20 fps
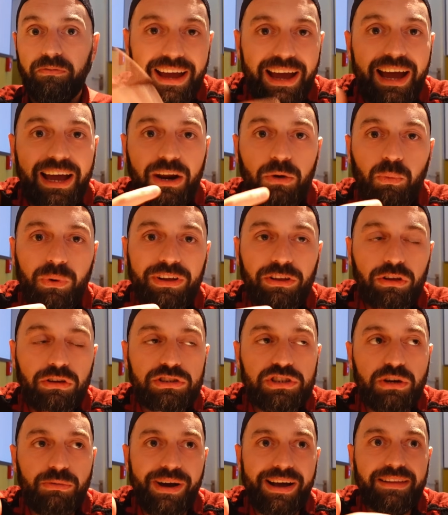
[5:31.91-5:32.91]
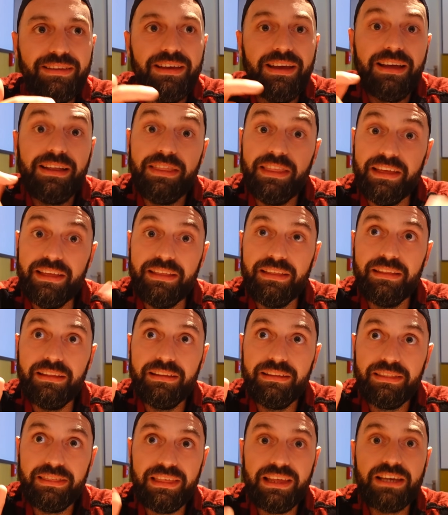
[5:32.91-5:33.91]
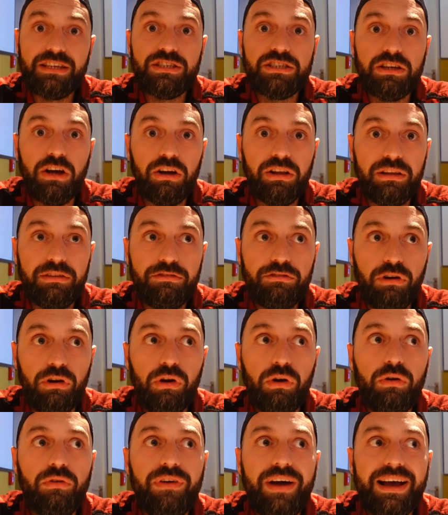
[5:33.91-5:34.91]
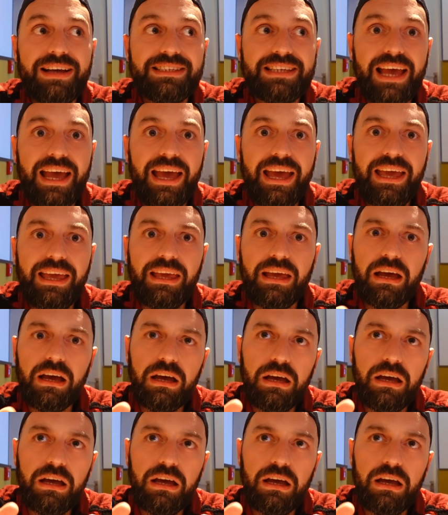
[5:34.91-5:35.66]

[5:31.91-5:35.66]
And I will also add that this Olive Grove has a